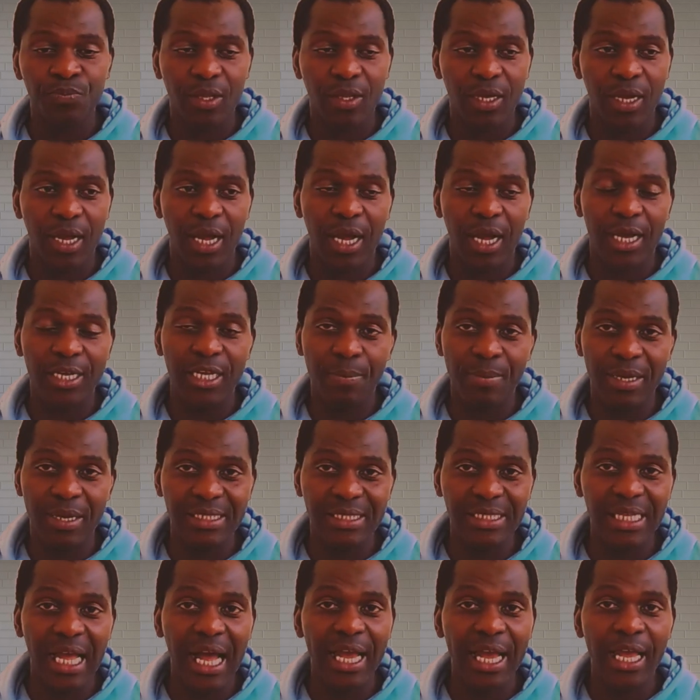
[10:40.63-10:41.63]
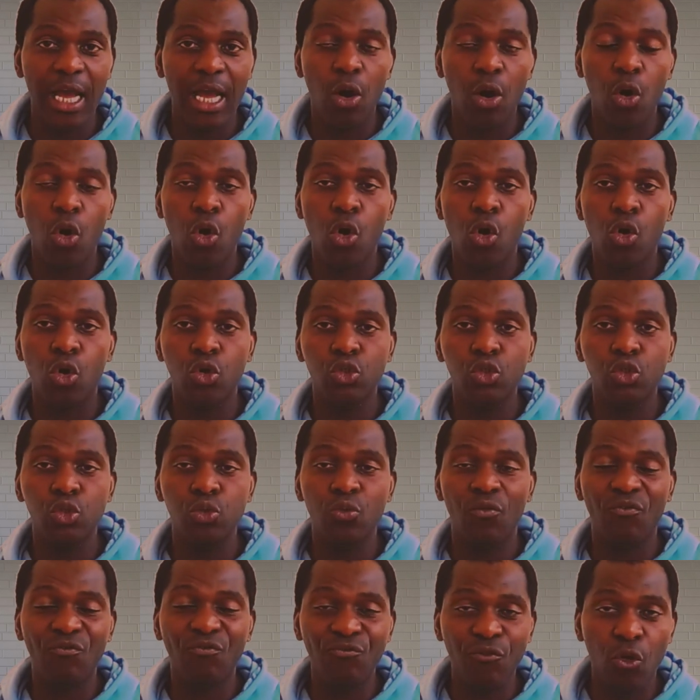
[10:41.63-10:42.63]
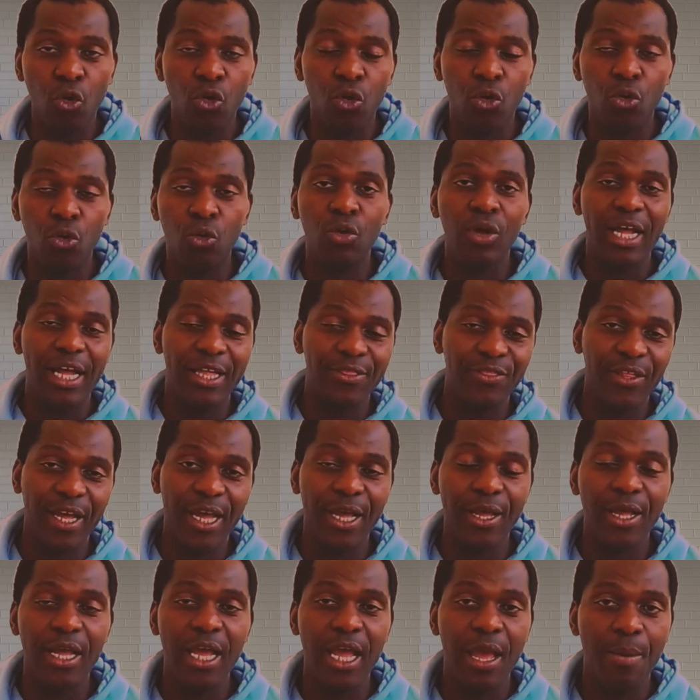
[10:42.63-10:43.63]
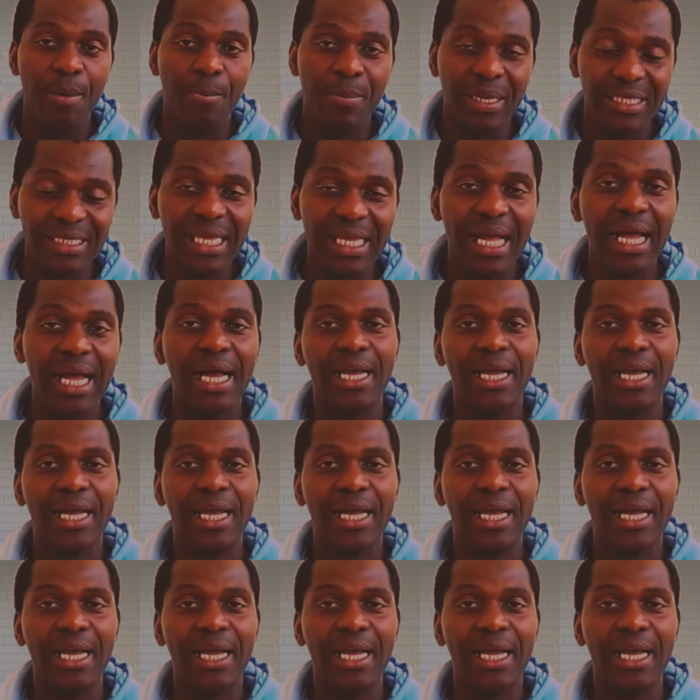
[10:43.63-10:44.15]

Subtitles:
the Messiah or to follow the Messiah.